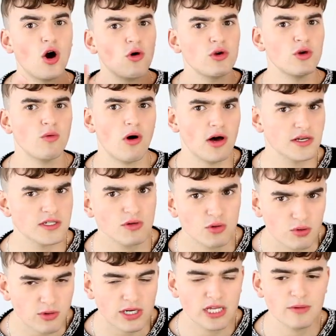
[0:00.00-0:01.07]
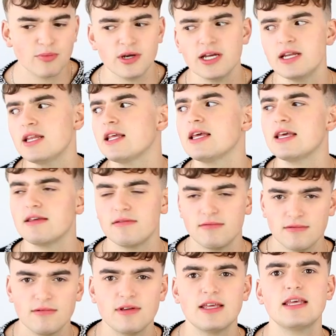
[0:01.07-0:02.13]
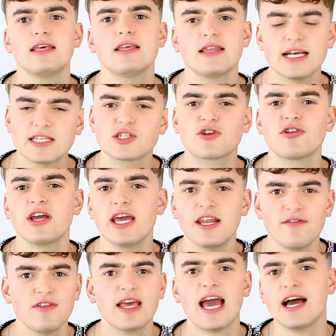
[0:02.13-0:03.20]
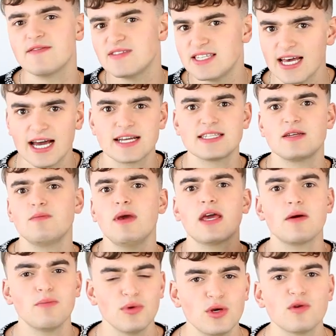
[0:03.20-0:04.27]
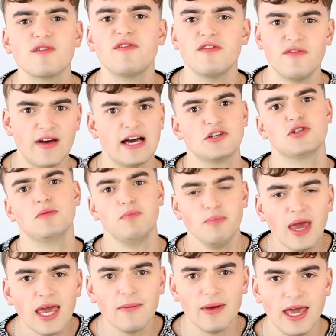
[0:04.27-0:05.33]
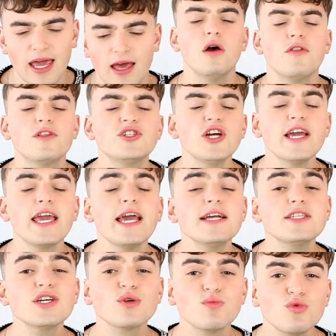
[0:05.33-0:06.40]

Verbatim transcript: oh, you also 3D print? Let's creatively have sex and make a beautiful fashion baby. The gigantic